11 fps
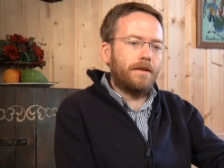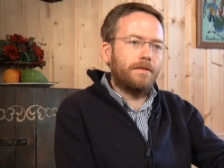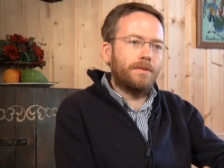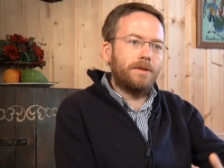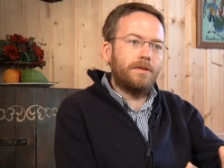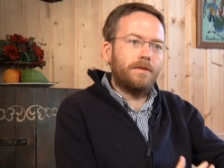case,
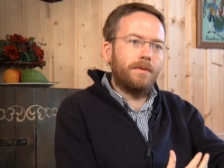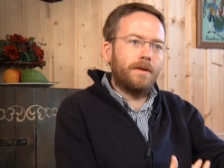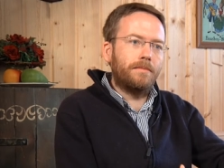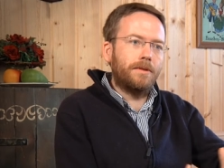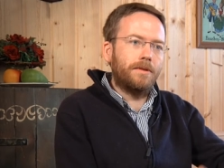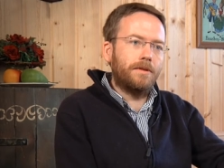which is the
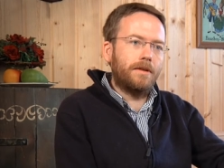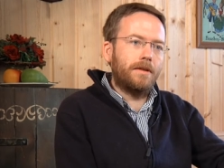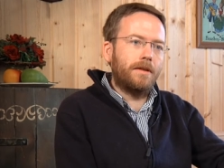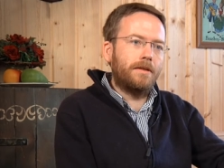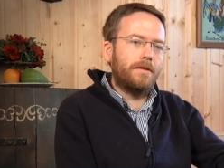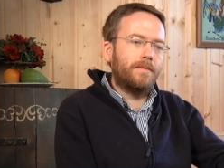one which
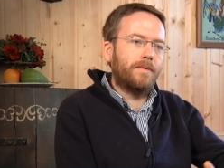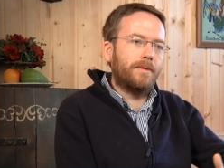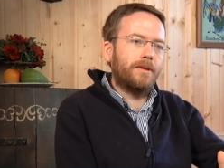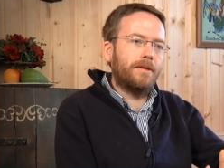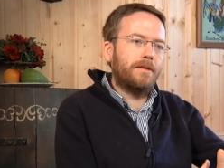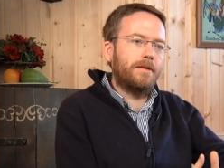at this
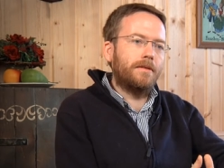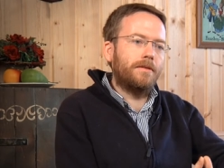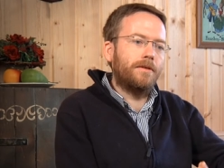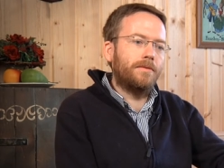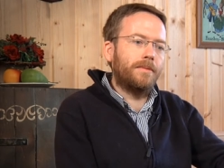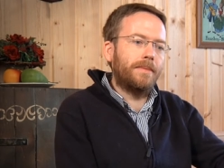moment I still
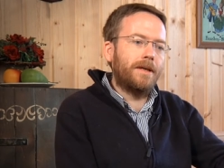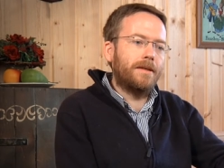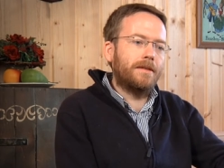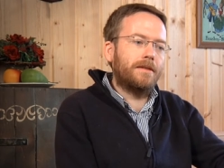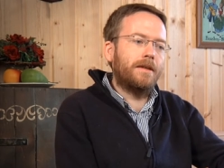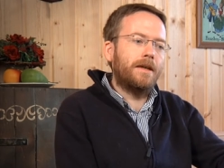know the
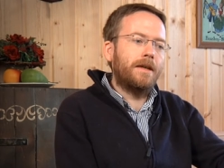best,